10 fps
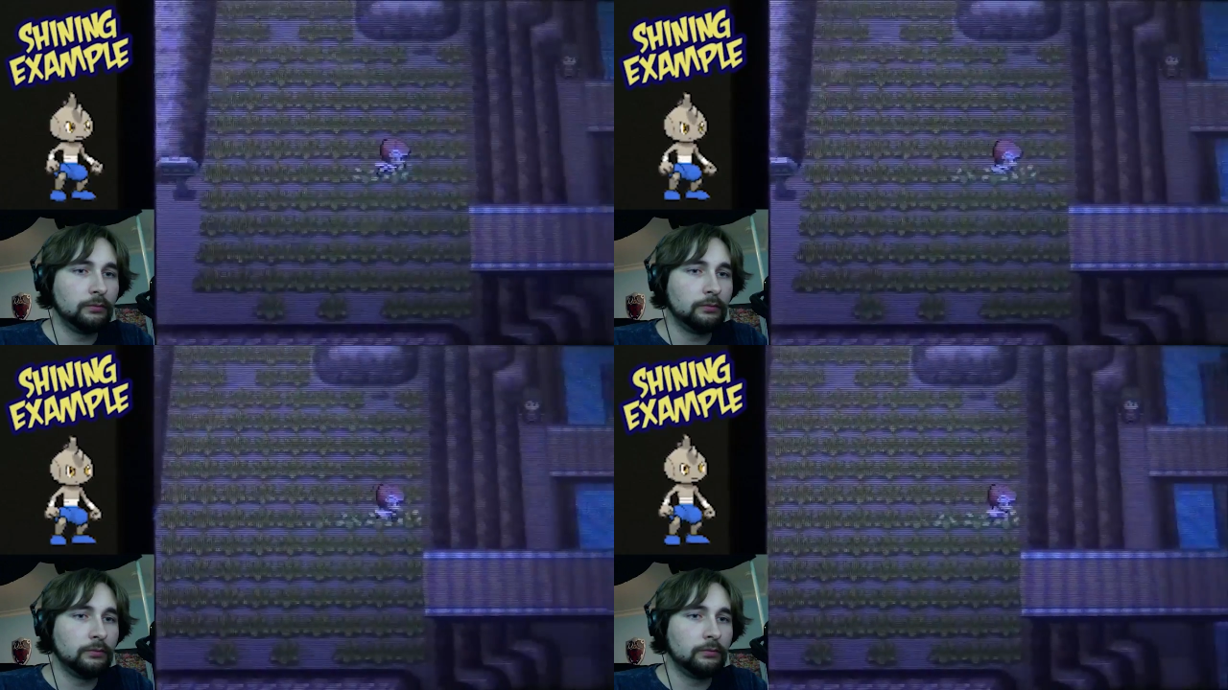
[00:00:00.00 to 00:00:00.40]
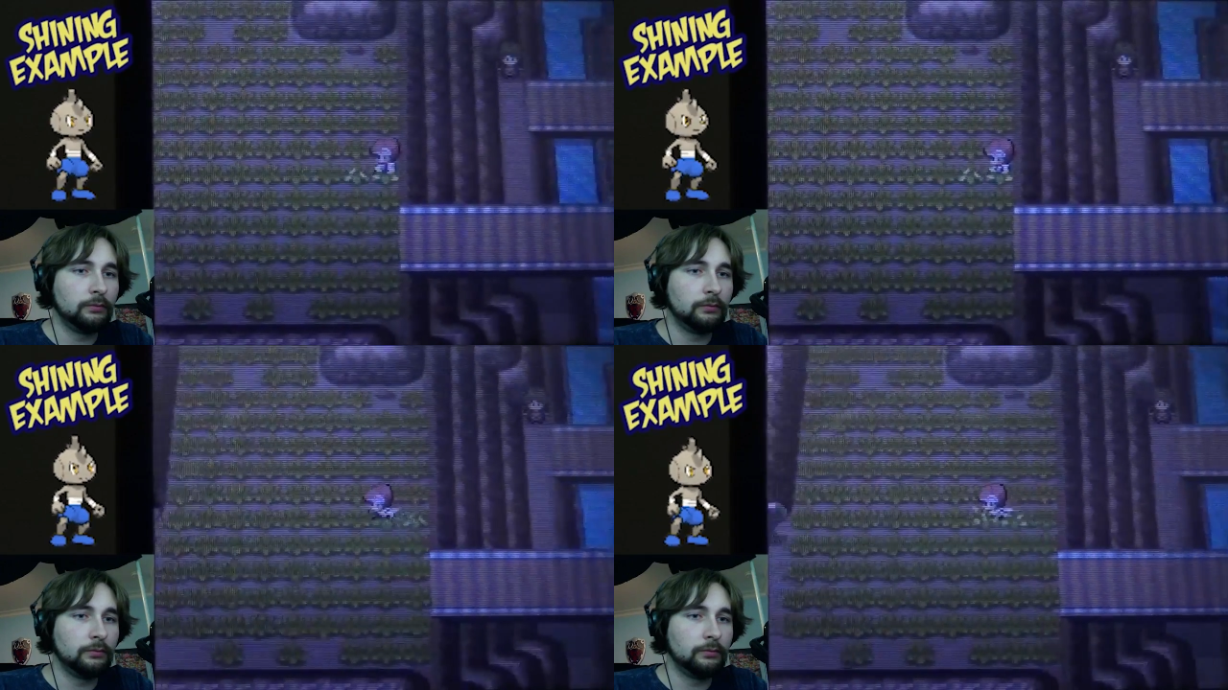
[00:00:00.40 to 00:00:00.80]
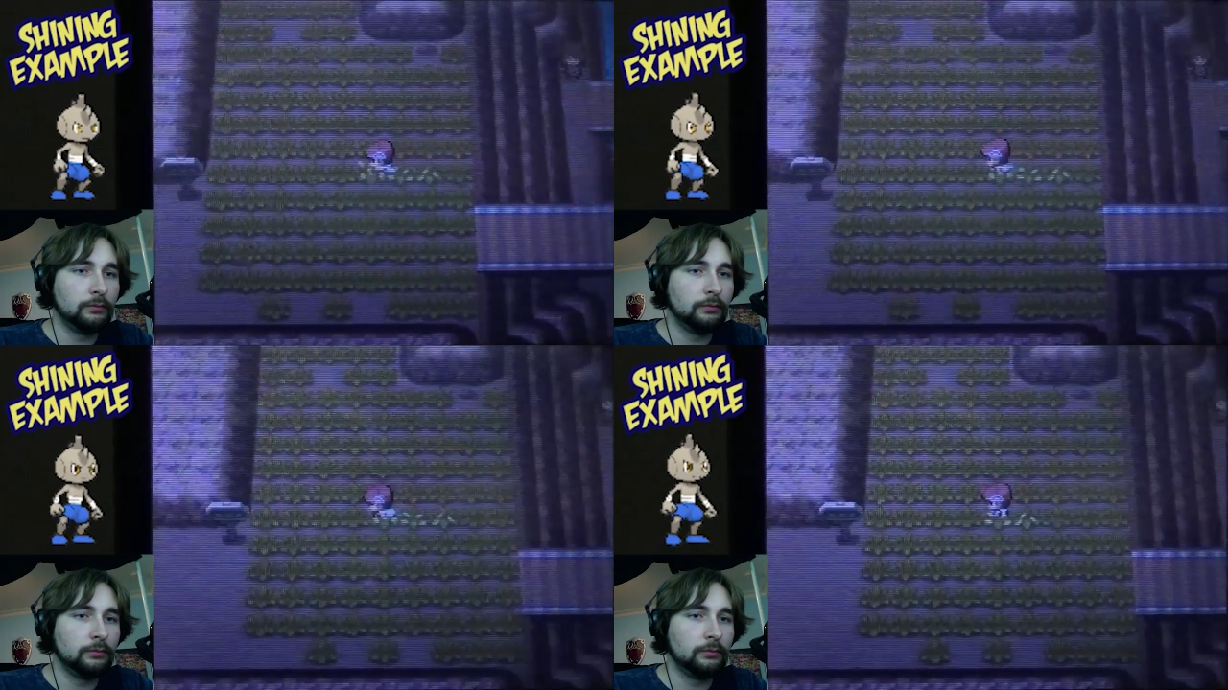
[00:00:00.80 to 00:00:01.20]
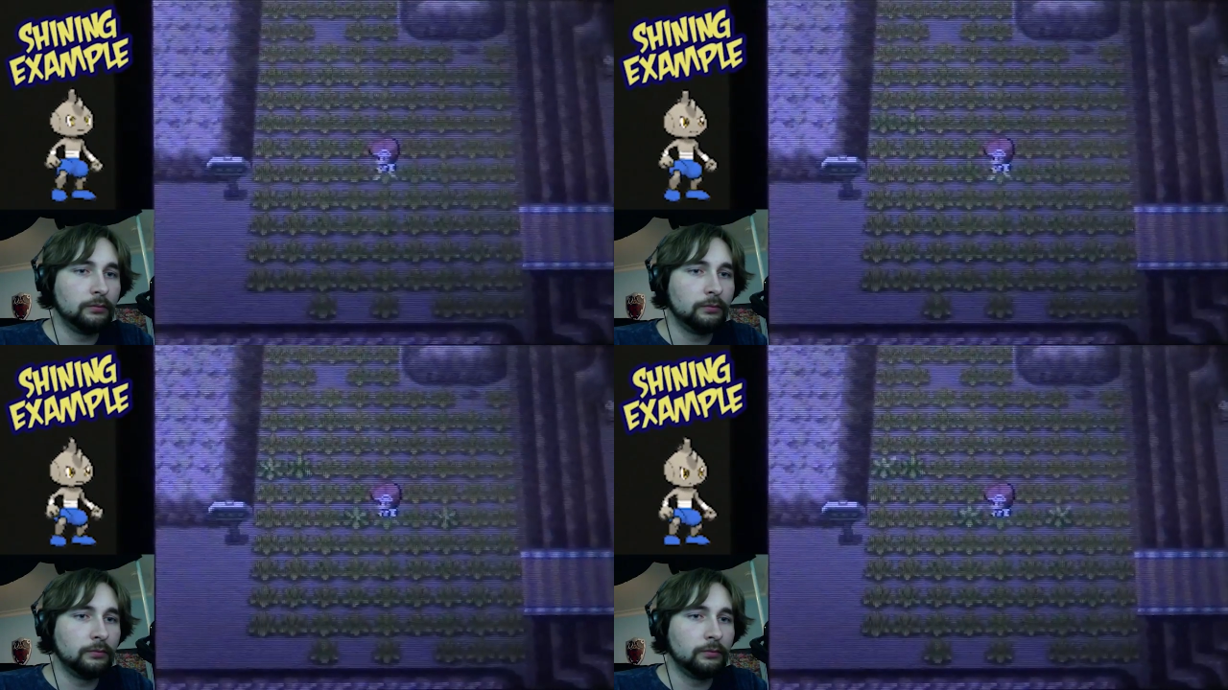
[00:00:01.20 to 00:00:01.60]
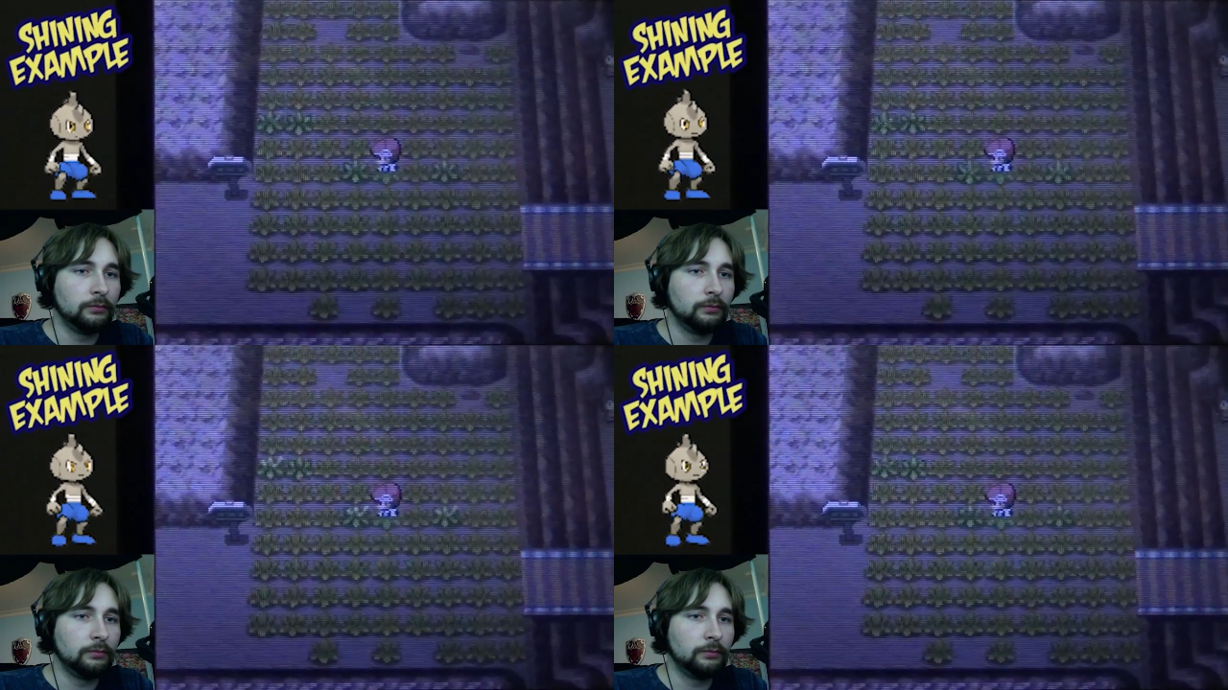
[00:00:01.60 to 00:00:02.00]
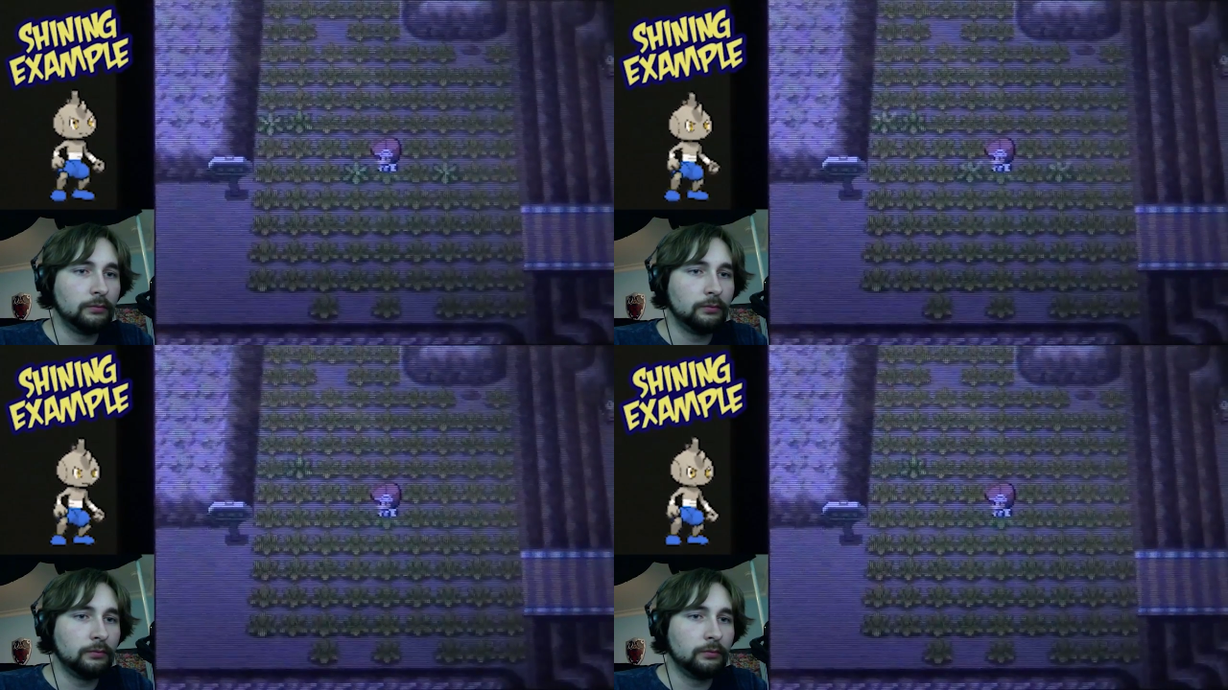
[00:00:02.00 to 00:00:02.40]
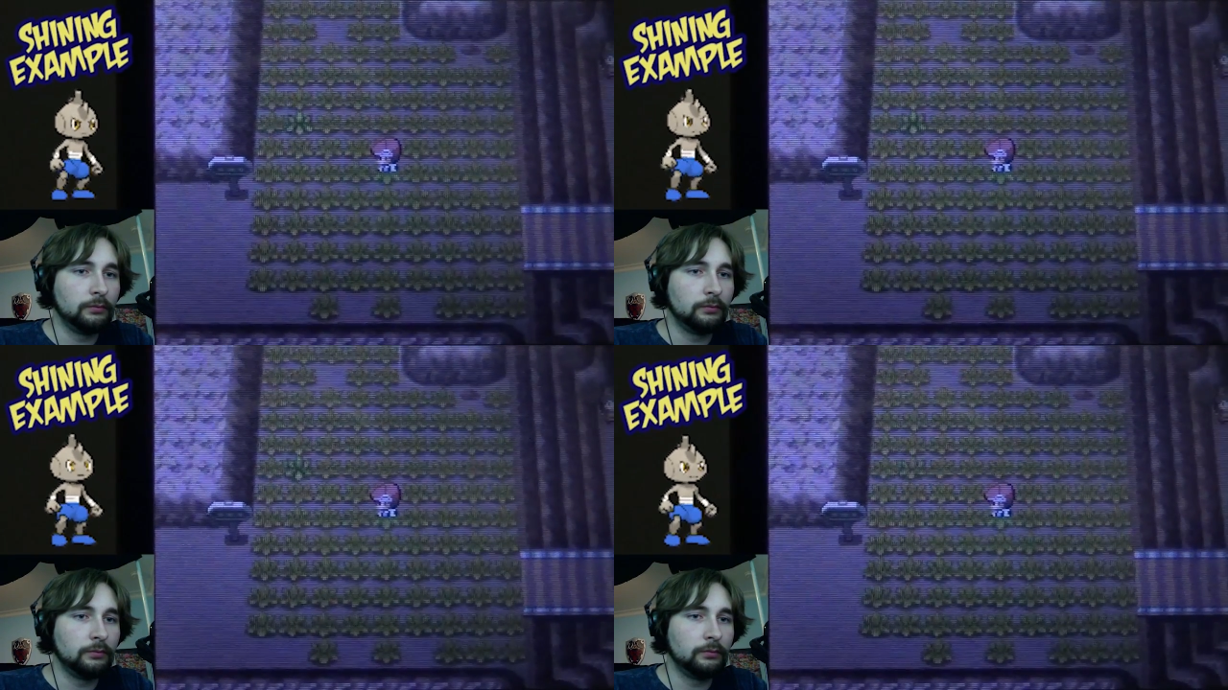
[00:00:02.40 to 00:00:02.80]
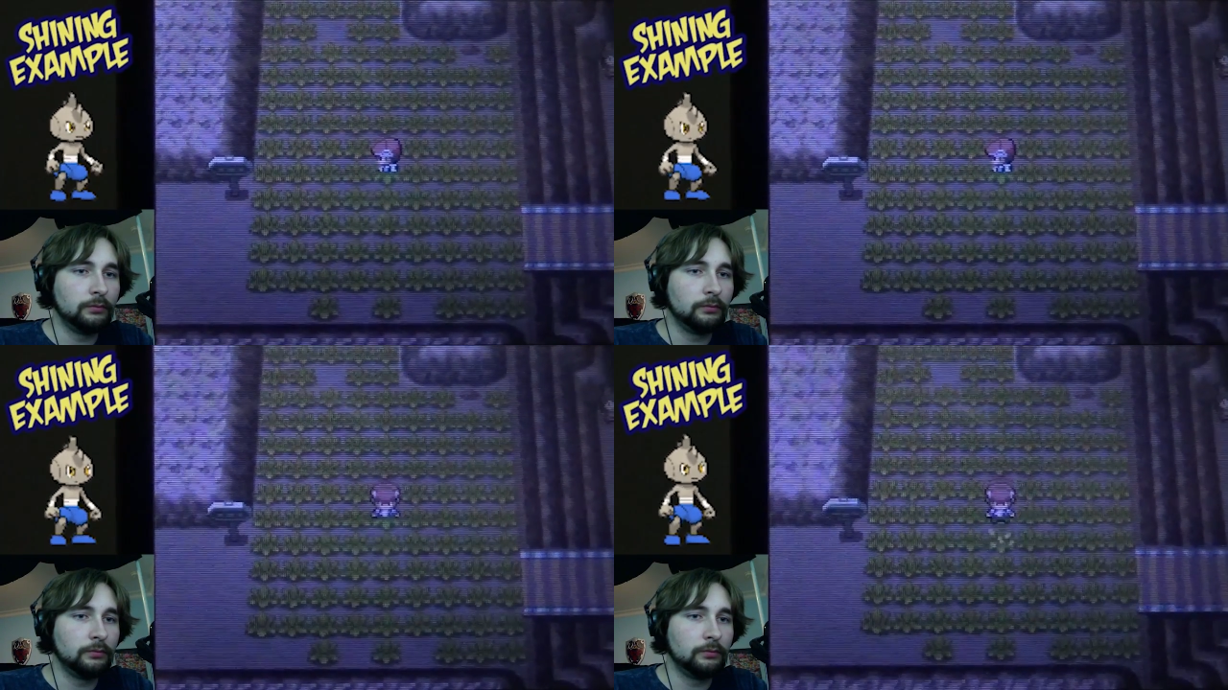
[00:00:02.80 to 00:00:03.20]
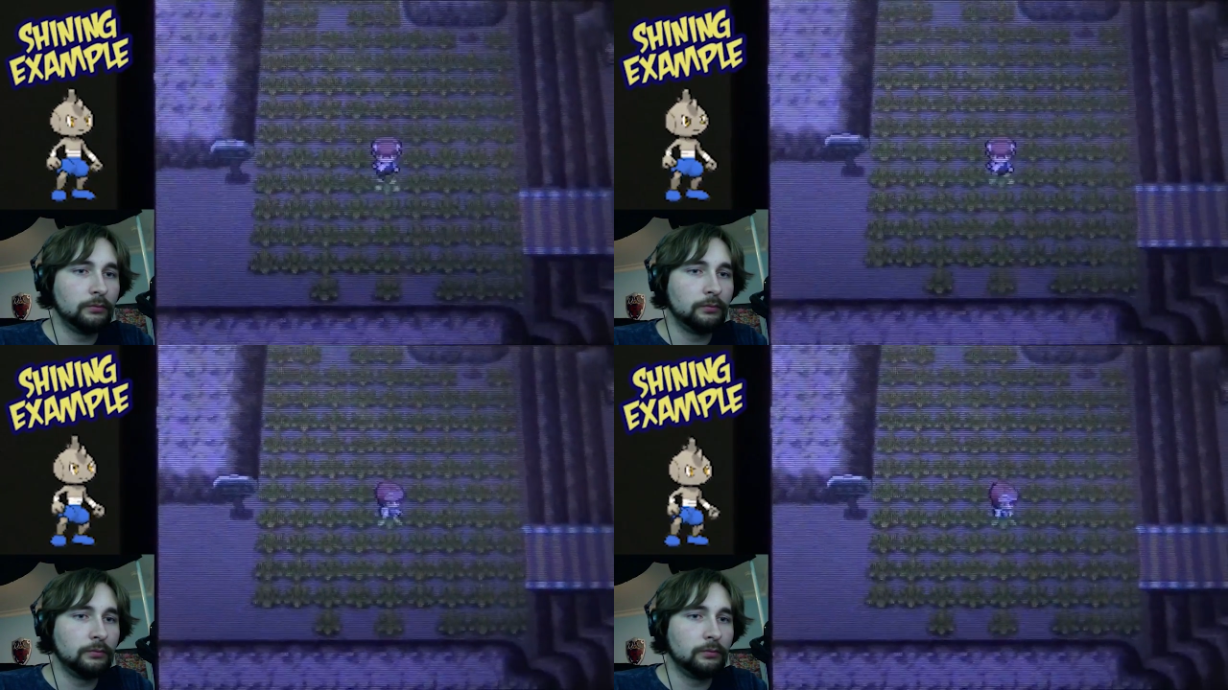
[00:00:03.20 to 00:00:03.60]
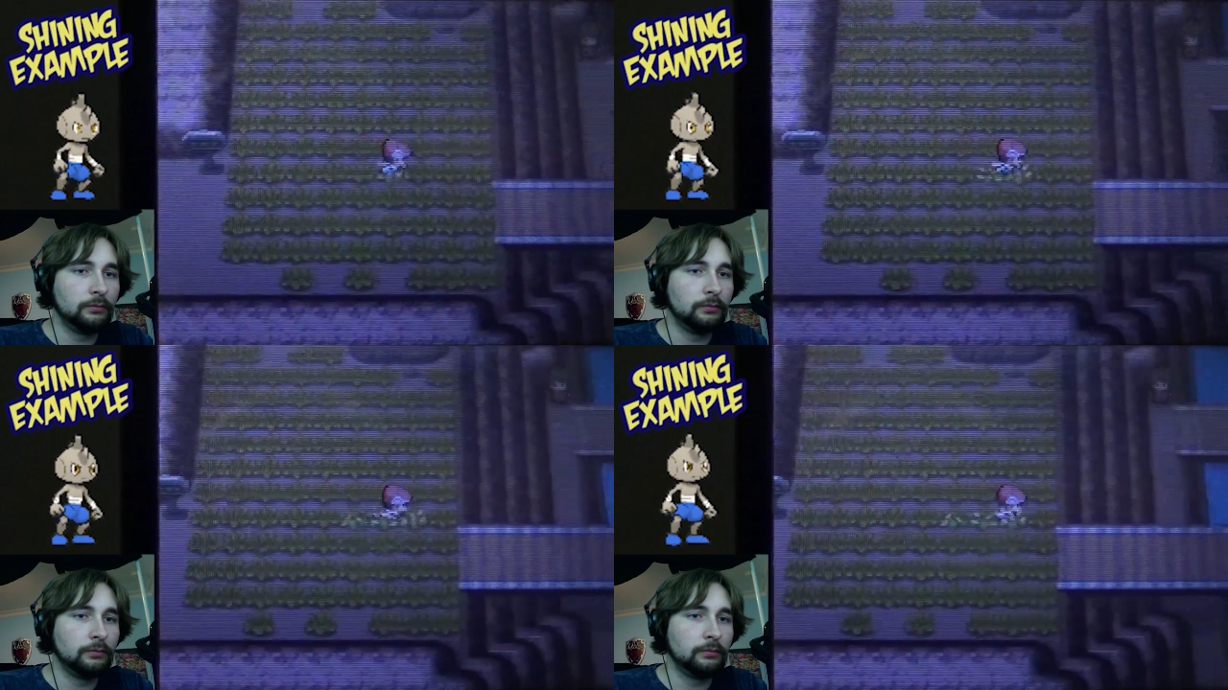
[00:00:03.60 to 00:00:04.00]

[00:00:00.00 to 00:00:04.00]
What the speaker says: No one is speaking in this clip.